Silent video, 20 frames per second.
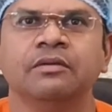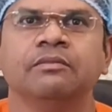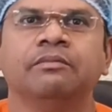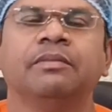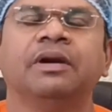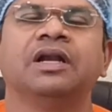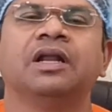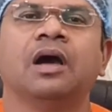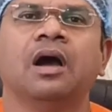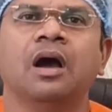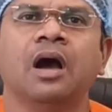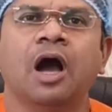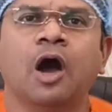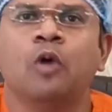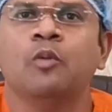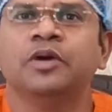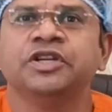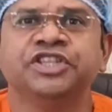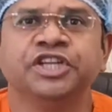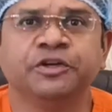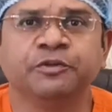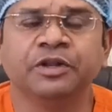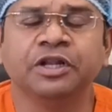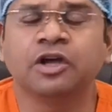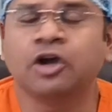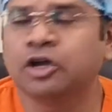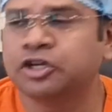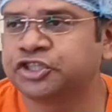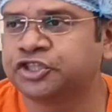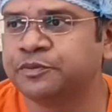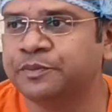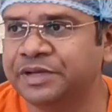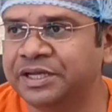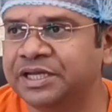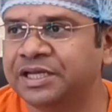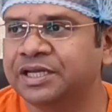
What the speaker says: but how much it will cost me?